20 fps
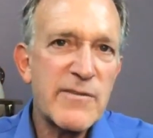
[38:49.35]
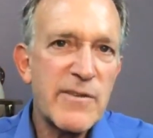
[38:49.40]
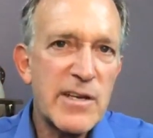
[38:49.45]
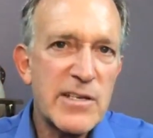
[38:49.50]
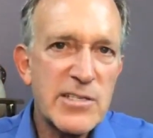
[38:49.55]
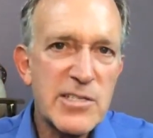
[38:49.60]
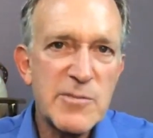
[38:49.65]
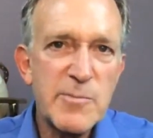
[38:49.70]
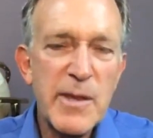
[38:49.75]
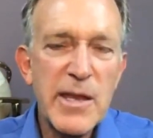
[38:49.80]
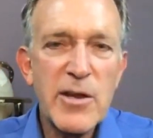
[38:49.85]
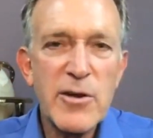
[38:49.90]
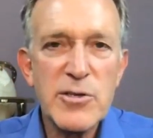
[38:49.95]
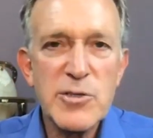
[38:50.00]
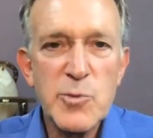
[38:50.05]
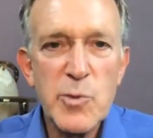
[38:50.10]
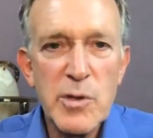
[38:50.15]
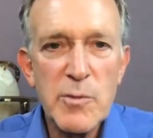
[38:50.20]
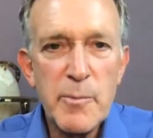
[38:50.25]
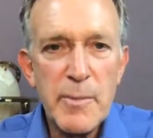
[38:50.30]
us
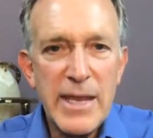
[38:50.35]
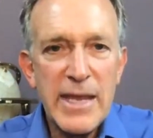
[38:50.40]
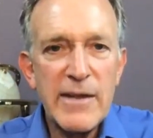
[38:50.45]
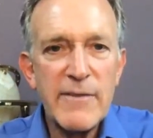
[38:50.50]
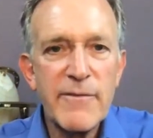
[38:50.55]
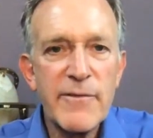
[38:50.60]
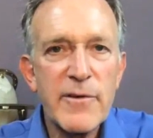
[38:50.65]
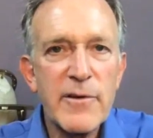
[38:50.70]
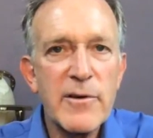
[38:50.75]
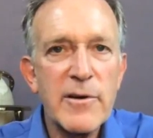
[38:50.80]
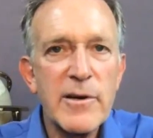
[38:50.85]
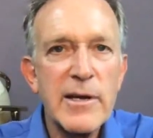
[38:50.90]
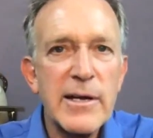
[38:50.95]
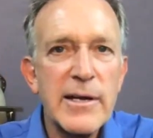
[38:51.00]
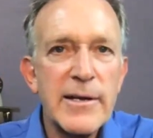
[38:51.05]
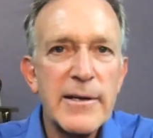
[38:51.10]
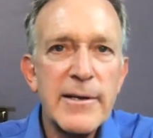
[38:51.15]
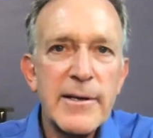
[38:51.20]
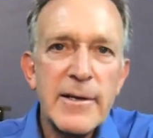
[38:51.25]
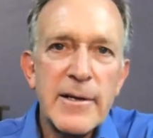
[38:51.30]
speakers would meet for
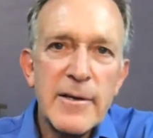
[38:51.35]
a,